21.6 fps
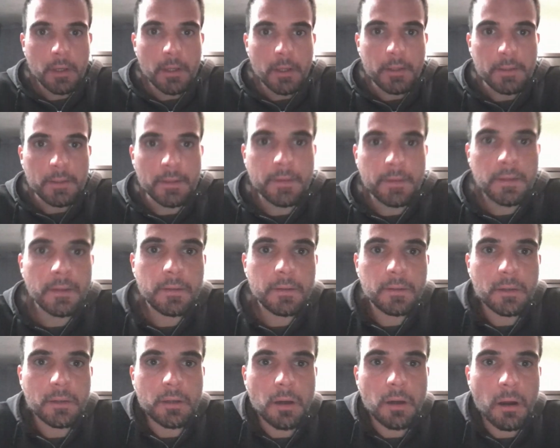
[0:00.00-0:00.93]
This is
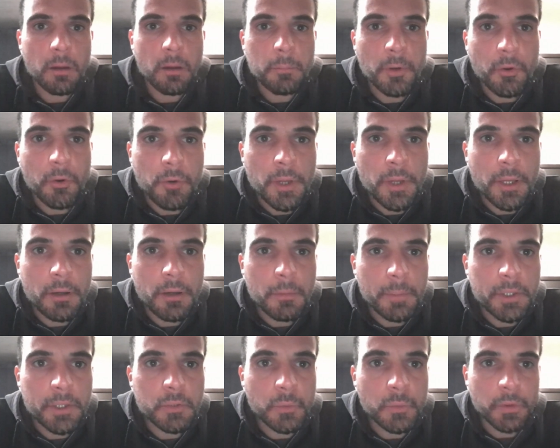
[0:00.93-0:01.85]
a calm area
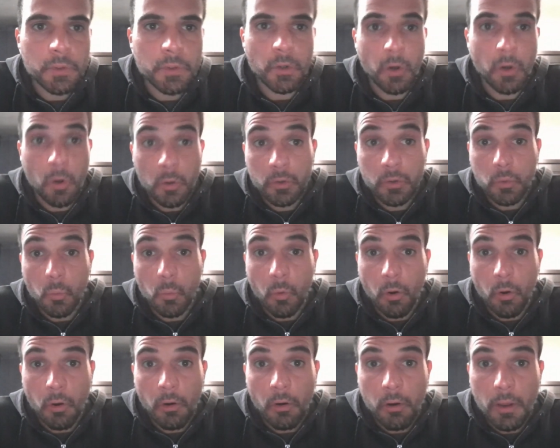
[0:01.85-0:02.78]
between the outer
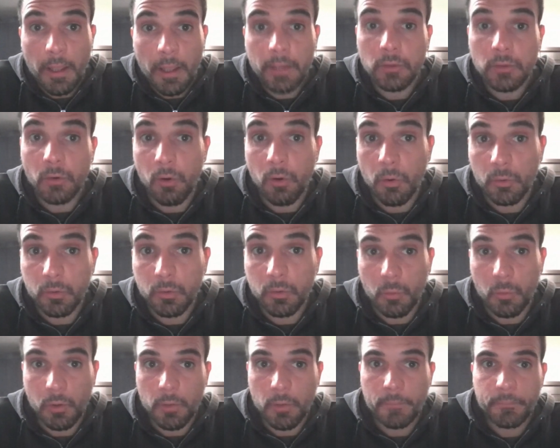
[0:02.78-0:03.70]
wall and the lower
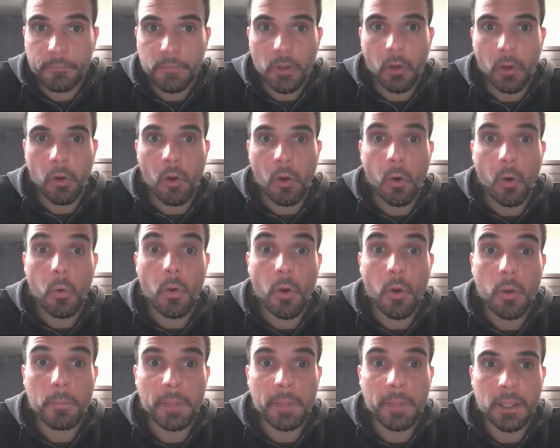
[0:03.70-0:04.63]
tower. A low
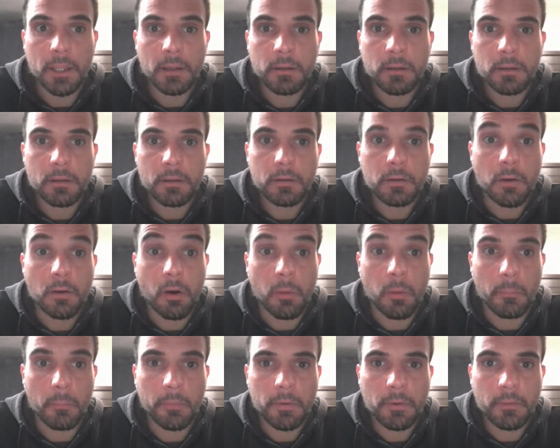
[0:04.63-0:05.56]
humming
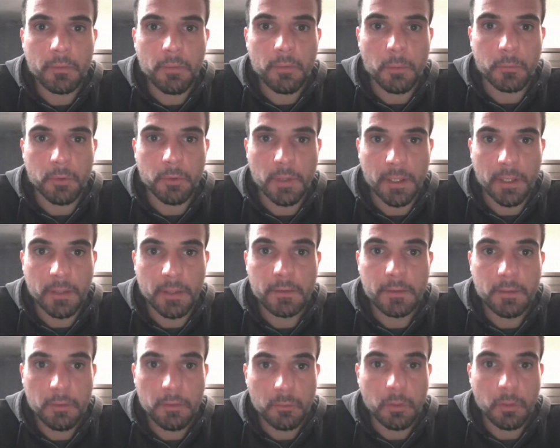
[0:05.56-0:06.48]
comes from the
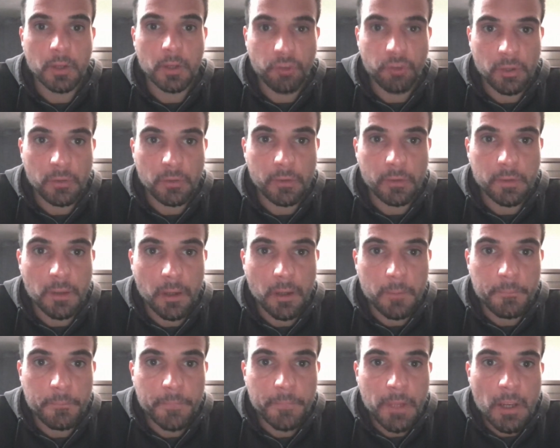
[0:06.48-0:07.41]
east, so I check the
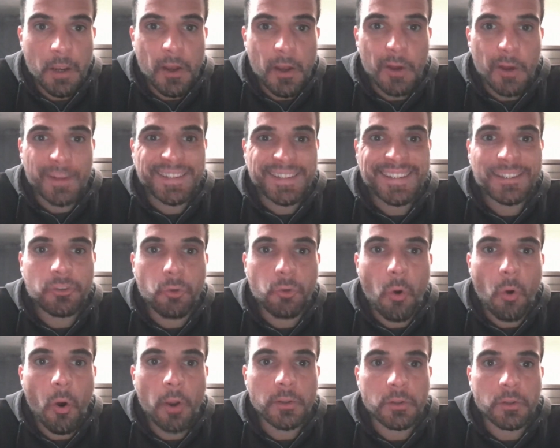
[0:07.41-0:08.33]
time. A
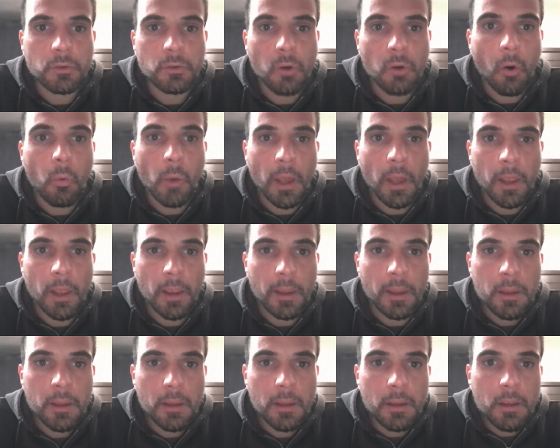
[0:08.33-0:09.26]
destroyed
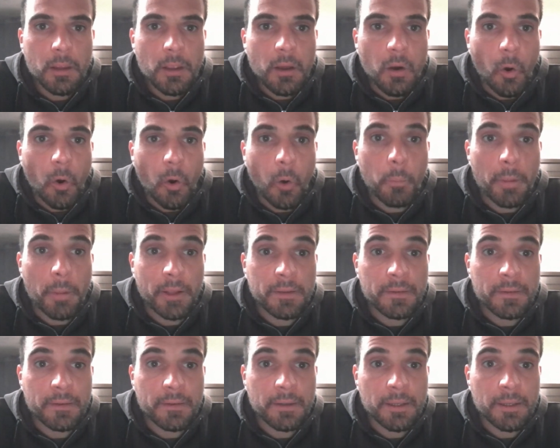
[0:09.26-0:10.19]
doorway
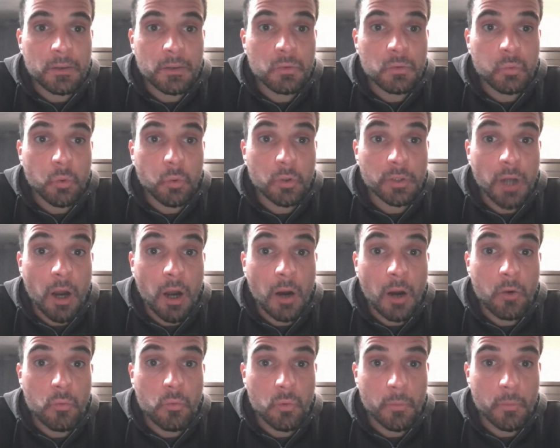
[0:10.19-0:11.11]
opens into a
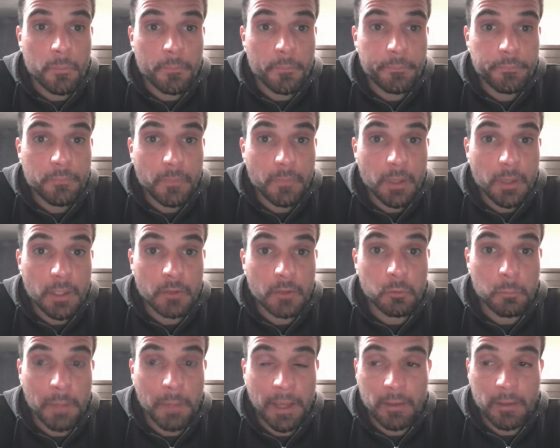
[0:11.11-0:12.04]
dark room in
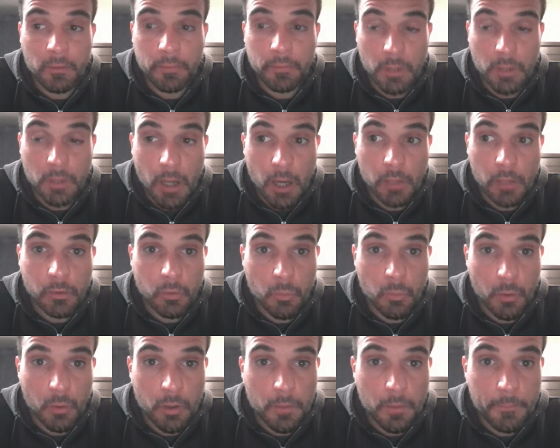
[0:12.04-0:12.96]
the base of the guard tower.